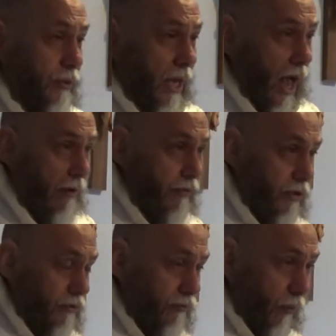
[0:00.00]
we have
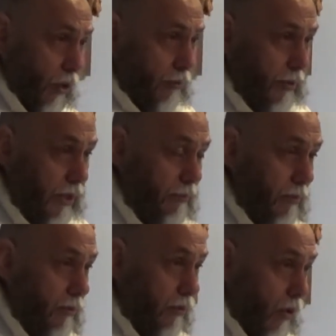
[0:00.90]
these four
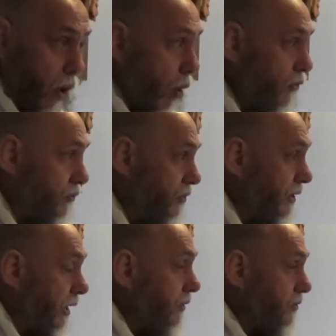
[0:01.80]
people who are all
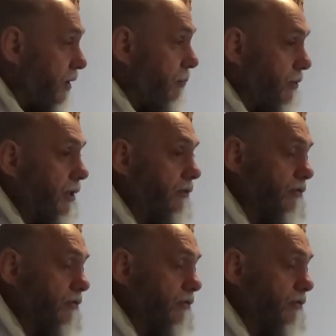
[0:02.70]
seeking something